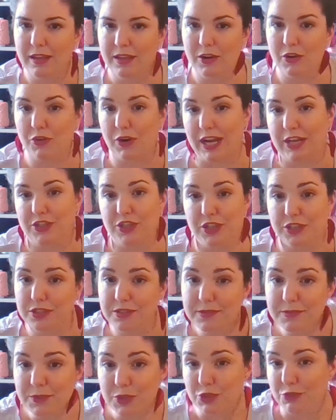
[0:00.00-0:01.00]
crashers,
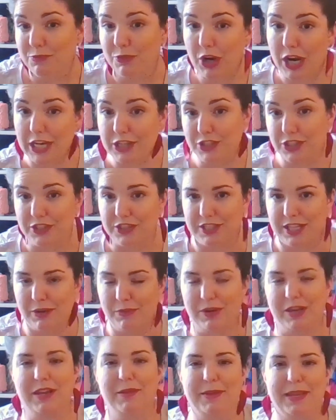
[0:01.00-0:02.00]
Zoom crashers that
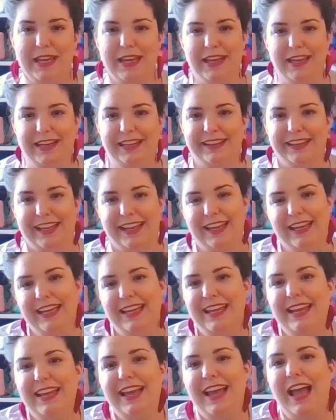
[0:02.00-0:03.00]
were coming in, and like
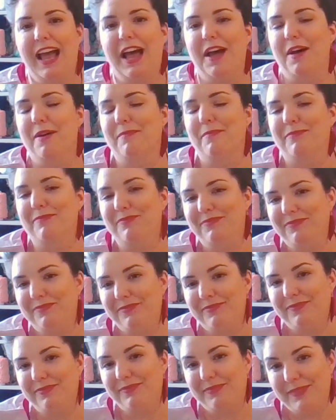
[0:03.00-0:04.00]

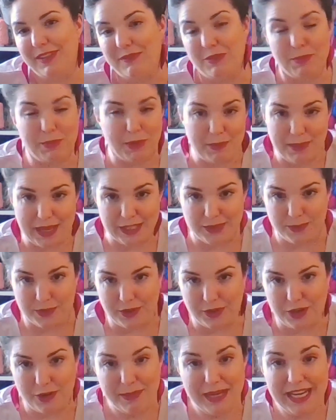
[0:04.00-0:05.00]
if you put a password
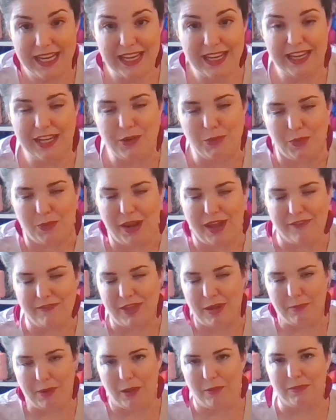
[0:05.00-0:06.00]
on your meeting, you won't have
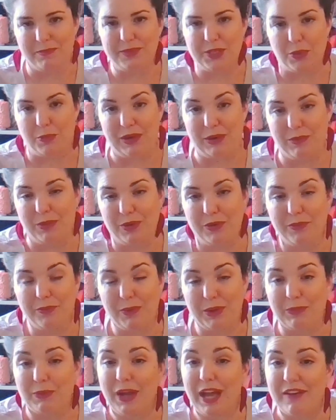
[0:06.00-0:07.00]
that problem. So we
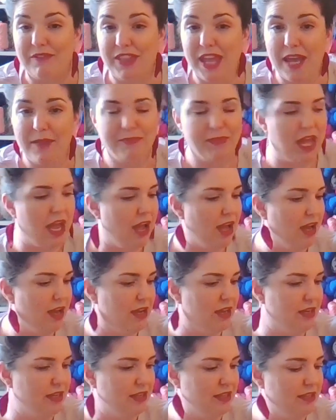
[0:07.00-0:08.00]
will have that.
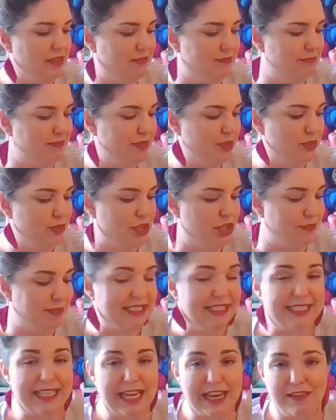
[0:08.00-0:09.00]
So it should be
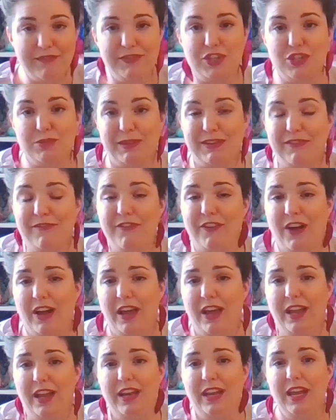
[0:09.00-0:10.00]
safe. It should be
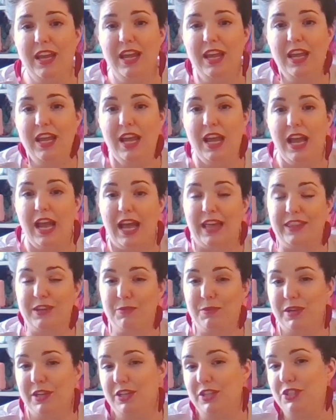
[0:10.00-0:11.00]
fun. I think
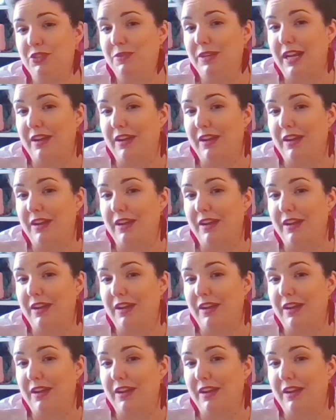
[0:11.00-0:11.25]
we're going to do an